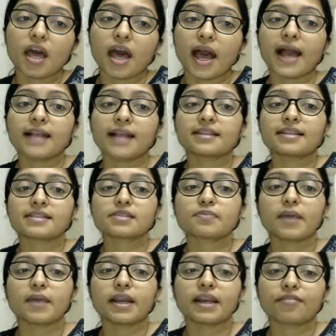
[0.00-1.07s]
And this is
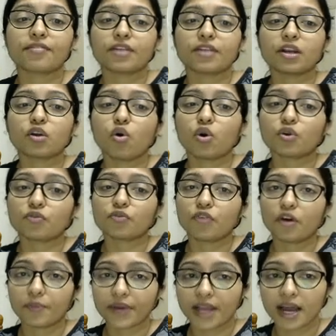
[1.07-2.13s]
my referral code
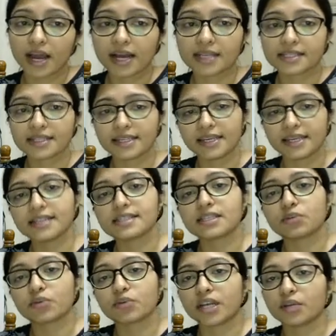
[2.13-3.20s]
for Priyanka CS.
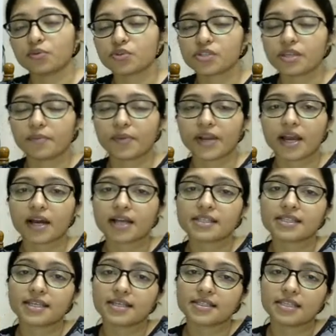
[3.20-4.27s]
You can use the Priyanka
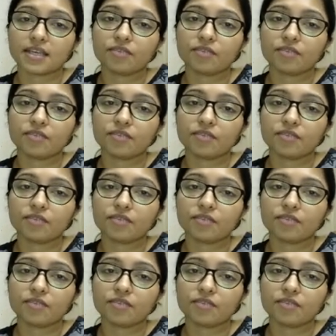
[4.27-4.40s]
CS.